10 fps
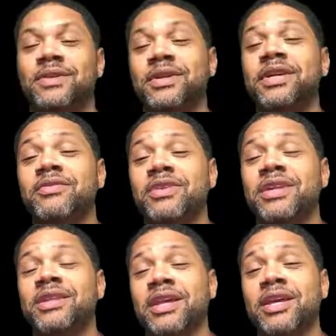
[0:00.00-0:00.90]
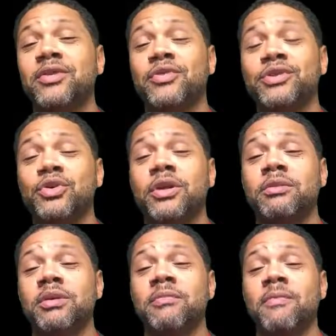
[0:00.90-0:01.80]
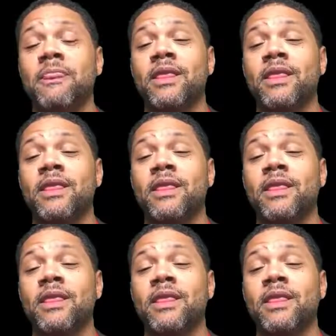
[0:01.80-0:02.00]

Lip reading: Good evening and thank you for joining me.